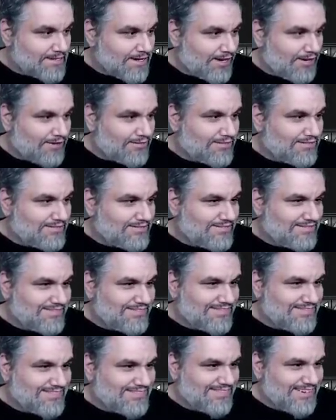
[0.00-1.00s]
Oh, oh two
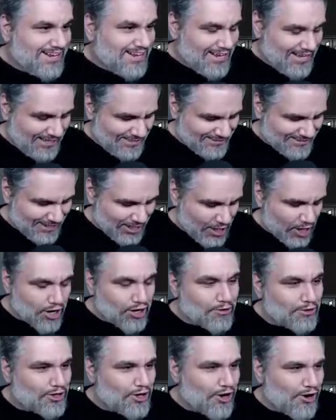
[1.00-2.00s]
moxes. He's like,
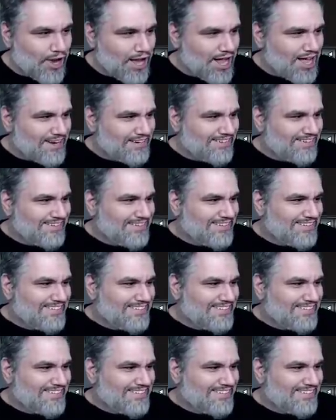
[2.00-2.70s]
go ahead.